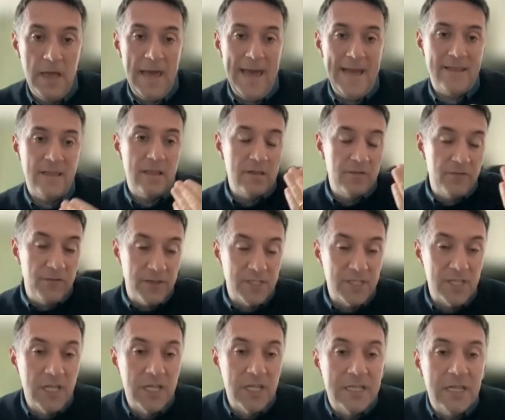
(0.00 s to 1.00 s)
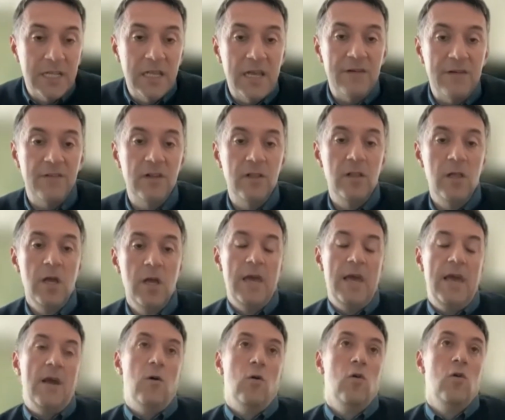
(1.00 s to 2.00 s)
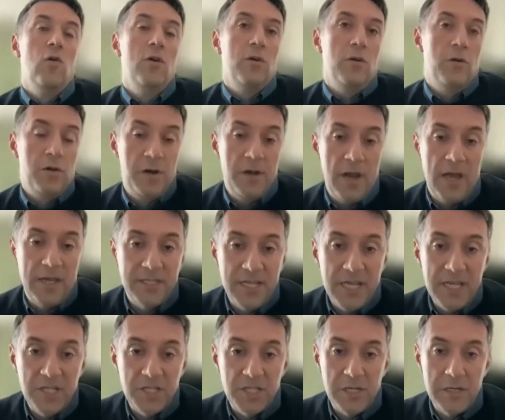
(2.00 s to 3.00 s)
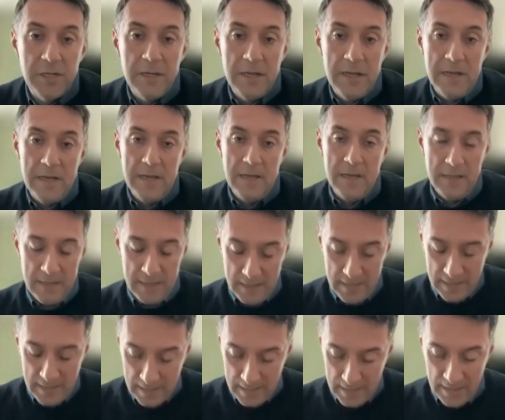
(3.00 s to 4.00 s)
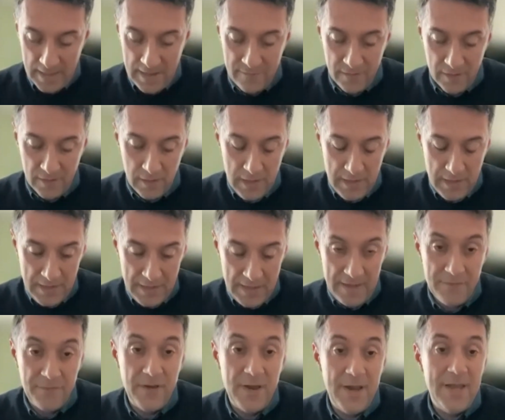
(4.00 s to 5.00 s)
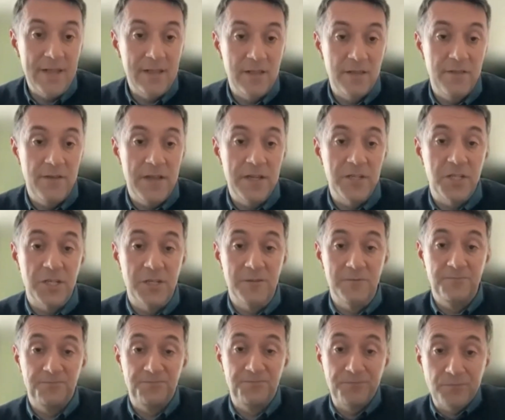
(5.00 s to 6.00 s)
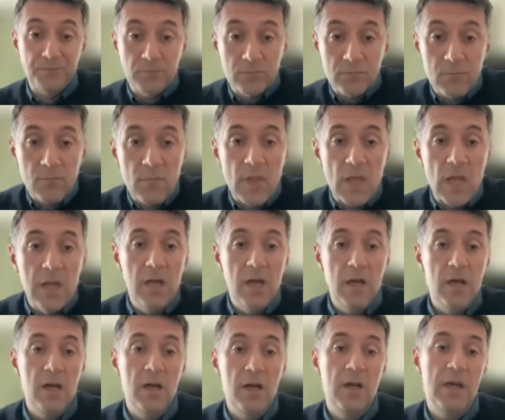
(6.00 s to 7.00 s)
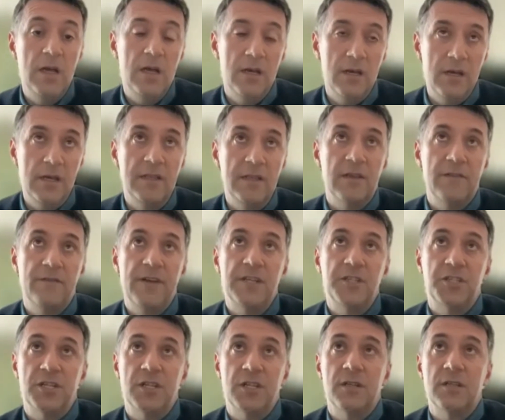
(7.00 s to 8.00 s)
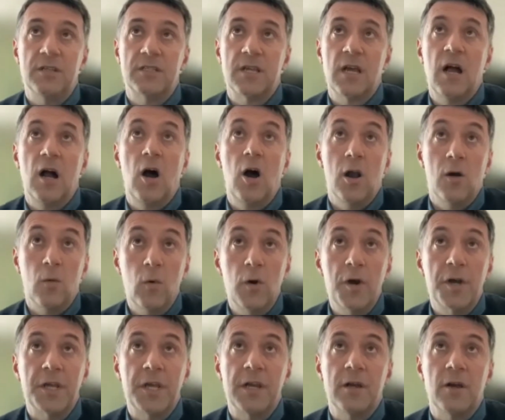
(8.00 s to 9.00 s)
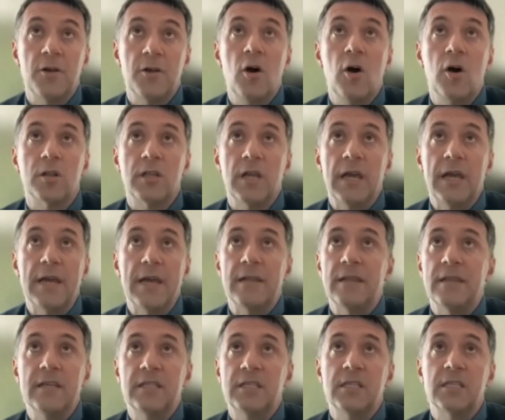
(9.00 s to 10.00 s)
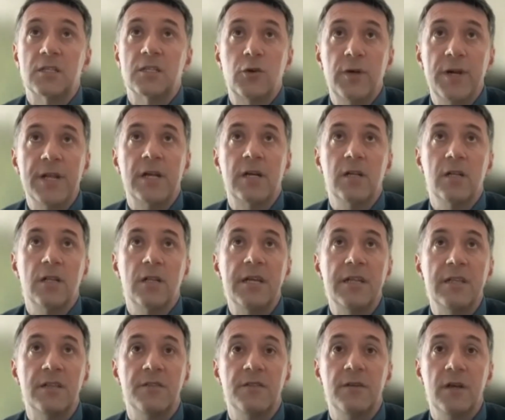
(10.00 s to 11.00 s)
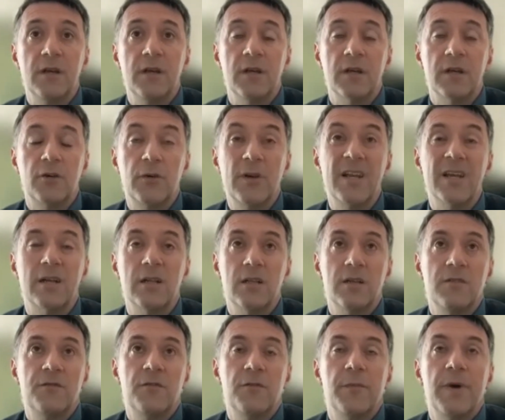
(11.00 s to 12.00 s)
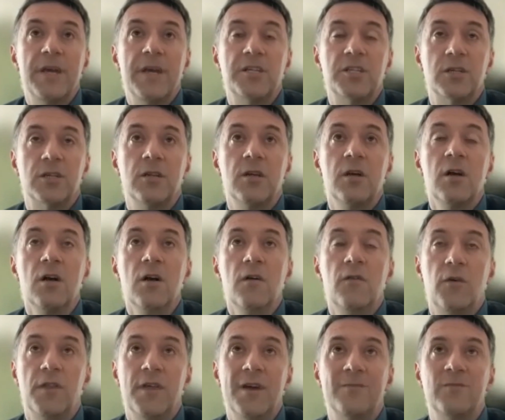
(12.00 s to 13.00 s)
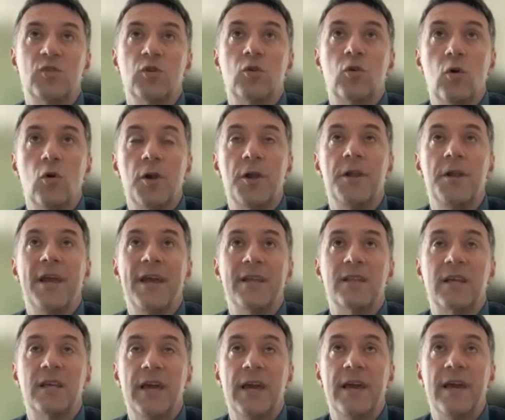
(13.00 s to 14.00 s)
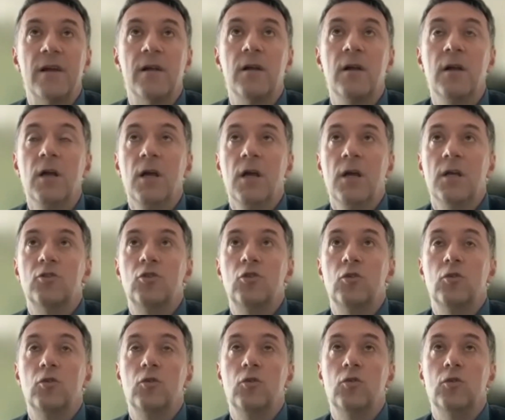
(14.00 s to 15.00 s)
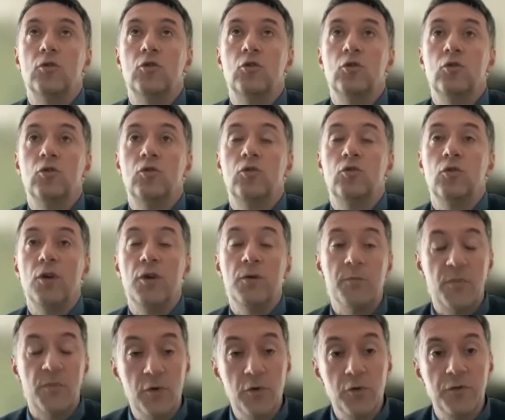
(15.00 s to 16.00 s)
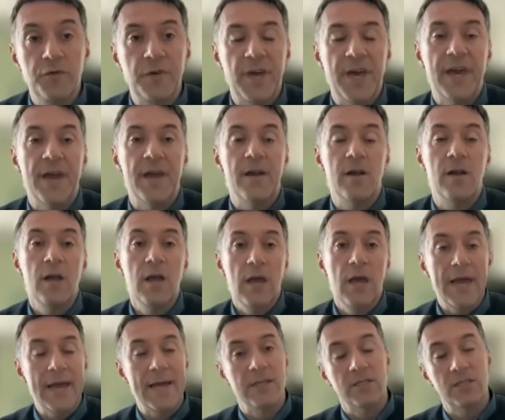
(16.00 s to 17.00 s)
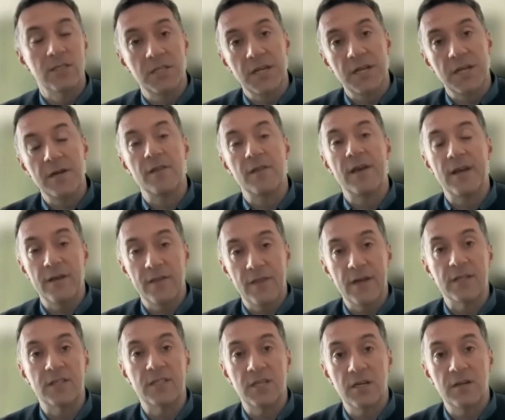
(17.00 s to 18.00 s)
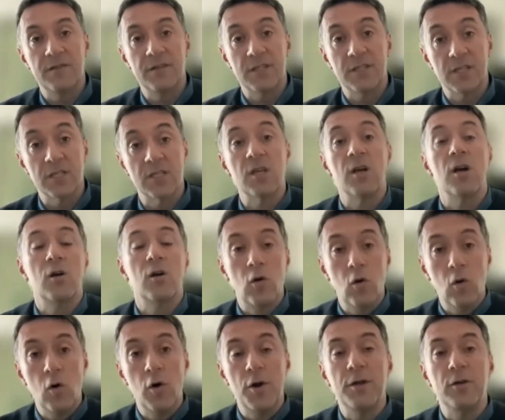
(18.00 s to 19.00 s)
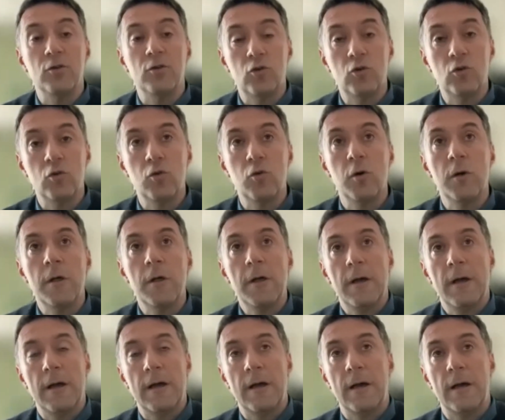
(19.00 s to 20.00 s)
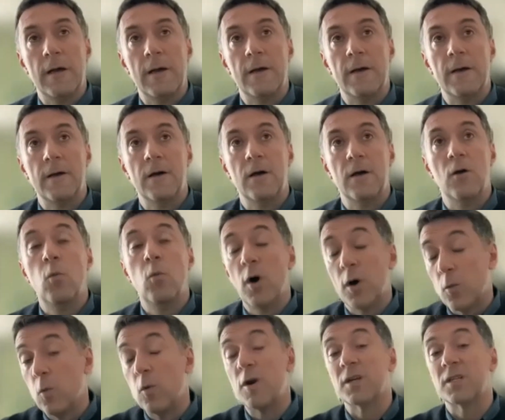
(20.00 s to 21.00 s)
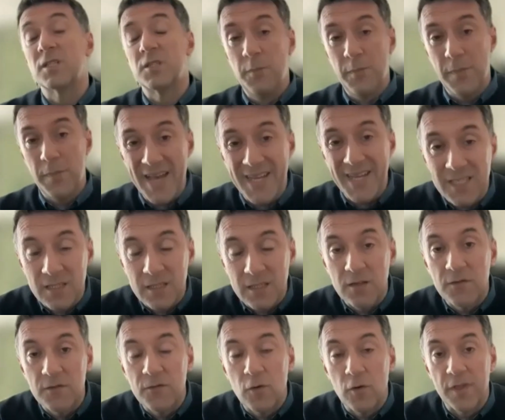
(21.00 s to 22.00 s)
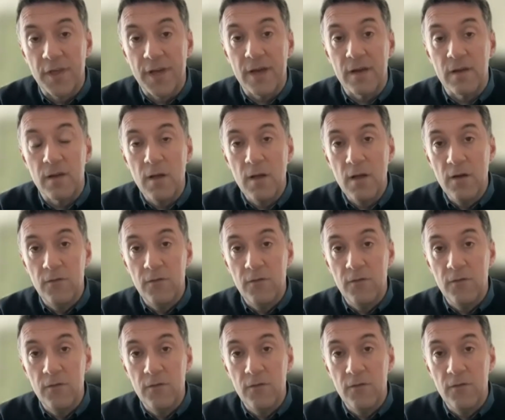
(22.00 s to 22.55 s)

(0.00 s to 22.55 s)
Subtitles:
at facility level or organization level if their intervention interventions are working or not. And this is critical information for them to coordinate care, to improve care and steer their services according to what works best for their